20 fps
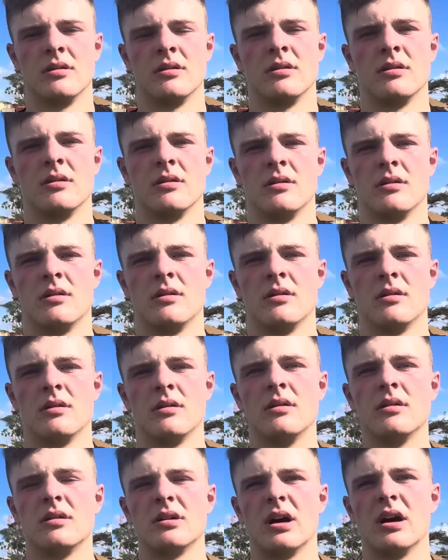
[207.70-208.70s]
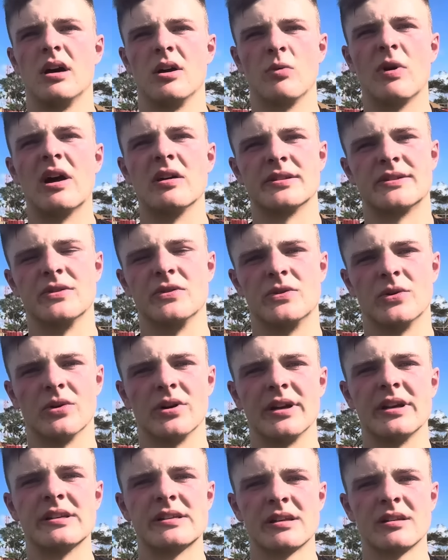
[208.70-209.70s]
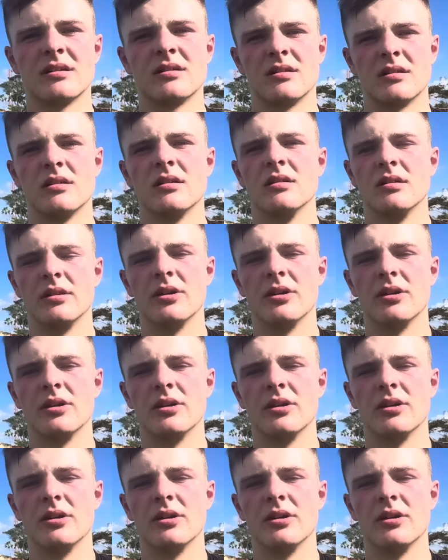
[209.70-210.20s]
weighing right now? Uh, around 220. 225.